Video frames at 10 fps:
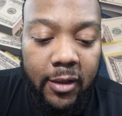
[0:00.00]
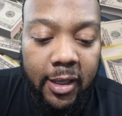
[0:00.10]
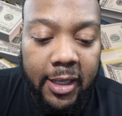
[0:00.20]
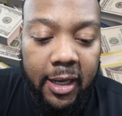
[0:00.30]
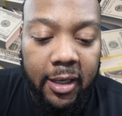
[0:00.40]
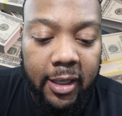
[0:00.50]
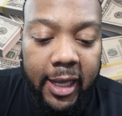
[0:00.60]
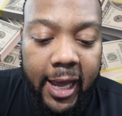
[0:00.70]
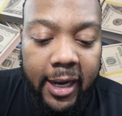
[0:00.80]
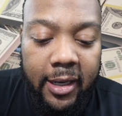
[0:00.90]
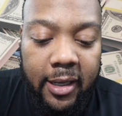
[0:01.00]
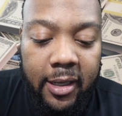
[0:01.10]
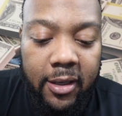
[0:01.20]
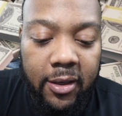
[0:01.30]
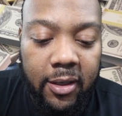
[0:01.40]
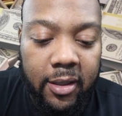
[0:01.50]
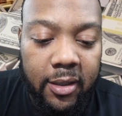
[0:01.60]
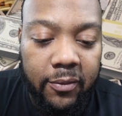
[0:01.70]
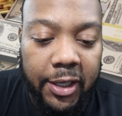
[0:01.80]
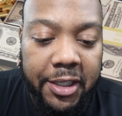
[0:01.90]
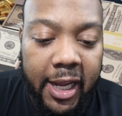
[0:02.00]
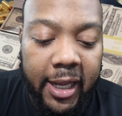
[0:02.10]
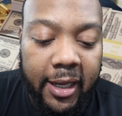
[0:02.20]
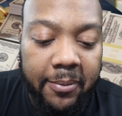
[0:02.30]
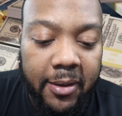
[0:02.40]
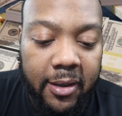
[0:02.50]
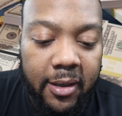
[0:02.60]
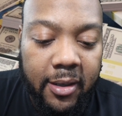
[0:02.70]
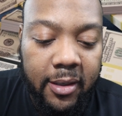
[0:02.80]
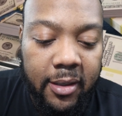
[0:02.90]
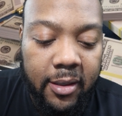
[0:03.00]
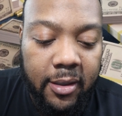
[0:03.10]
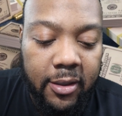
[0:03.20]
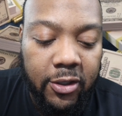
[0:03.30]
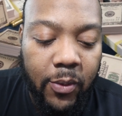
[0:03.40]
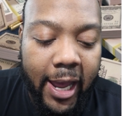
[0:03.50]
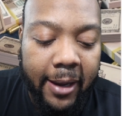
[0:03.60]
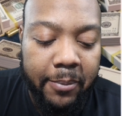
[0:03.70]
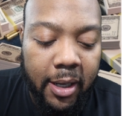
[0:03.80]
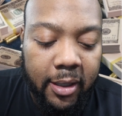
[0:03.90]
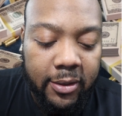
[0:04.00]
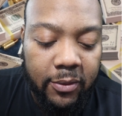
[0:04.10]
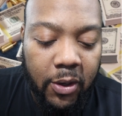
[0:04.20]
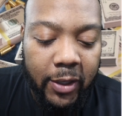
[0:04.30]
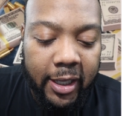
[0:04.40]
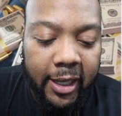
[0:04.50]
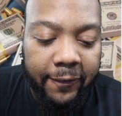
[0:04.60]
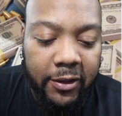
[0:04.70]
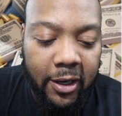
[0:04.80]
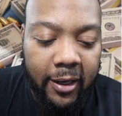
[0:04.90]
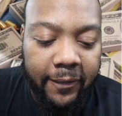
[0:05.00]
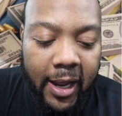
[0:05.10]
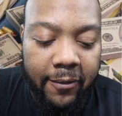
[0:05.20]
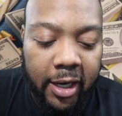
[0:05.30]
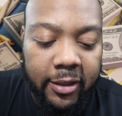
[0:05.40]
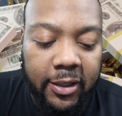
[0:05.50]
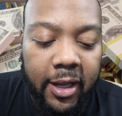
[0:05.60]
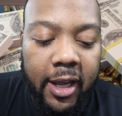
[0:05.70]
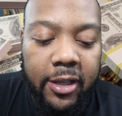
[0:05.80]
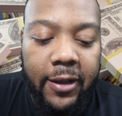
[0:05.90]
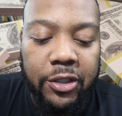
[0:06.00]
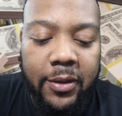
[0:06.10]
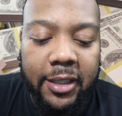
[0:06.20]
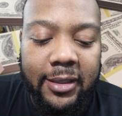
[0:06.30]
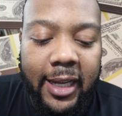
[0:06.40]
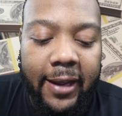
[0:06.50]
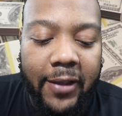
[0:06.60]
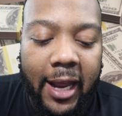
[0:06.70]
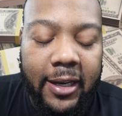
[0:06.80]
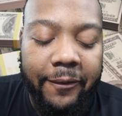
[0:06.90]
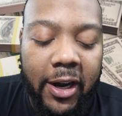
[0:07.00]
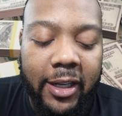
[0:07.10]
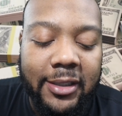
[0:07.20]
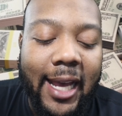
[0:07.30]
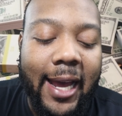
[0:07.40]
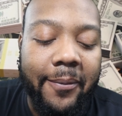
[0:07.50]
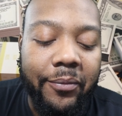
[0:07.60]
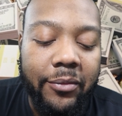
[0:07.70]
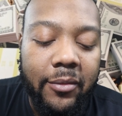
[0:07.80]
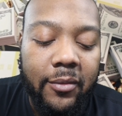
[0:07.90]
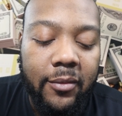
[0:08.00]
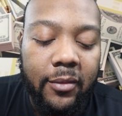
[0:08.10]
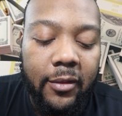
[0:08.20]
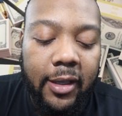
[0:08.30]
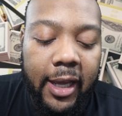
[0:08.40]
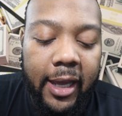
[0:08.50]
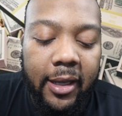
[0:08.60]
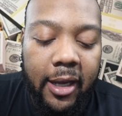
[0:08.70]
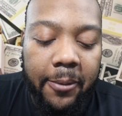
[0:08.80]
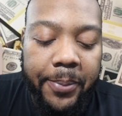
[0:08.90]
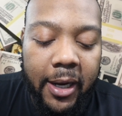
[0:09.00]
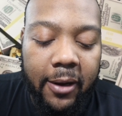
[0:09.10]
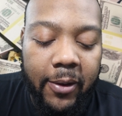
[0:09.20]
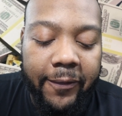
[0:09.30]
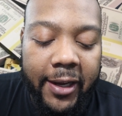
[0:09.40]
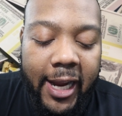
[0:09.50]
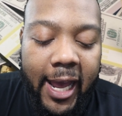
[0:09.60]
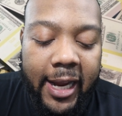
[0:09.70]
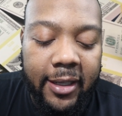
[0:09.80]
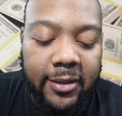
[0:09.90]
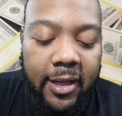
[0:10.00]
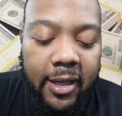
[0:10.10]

and then look at redeem Swagbucks, what we can get for 3,500. So as you can see at the very top up here with Fanatics,